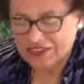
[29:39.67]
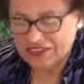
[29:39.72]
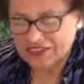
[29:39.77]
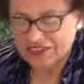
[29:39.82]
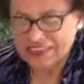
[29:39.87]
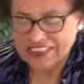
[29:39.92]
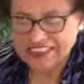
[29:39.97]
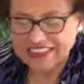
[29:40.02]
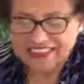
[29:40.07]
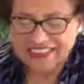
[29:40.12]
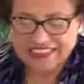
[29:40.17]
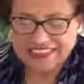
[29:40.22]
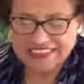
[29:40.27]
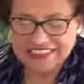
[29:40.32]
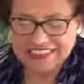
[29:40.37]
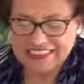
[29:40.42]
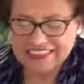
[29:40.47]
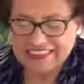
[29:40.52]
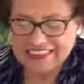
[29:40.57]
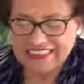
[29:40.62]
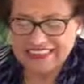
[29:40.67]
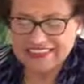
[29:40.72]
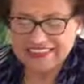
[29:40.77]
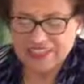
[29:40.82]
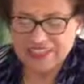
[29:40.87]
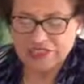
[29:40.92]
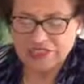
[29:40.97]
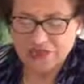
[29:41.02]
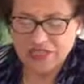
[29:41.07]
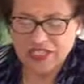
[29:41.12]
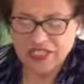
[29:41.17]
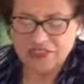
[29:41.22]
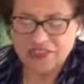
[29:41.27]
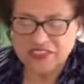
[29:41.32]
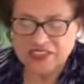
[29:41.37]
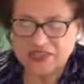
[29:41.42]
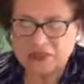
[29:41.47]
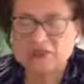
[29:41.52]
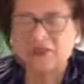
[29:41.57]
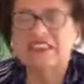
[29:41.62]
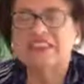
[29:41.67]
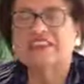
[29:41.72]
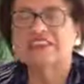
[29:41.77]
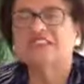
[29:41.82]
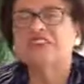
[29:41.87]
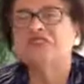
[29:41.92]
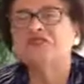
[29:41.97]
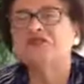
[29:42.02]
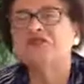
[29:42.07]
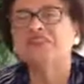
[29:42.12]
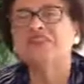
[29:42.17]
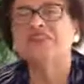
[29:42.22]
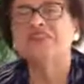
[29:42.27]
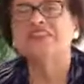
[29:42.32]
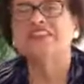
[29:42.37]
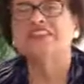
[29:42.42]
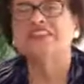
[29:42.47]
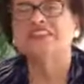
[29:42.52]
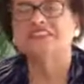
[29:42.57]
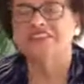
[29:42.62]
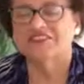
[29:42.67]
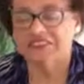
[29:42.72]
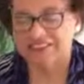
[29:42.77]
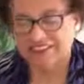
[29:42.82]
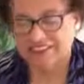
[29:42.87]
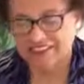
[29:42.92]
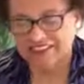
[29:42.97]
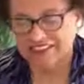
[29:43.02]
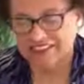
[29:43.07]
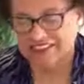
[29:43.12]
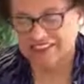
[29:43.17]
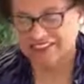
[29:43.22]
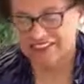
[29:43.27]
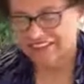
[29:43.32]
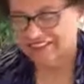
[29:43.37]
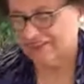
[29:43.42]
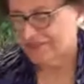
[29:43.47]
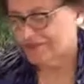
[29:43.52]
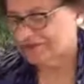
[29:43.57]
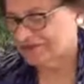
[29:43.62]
of anything that stands in the way of expressing the fullness of God's good.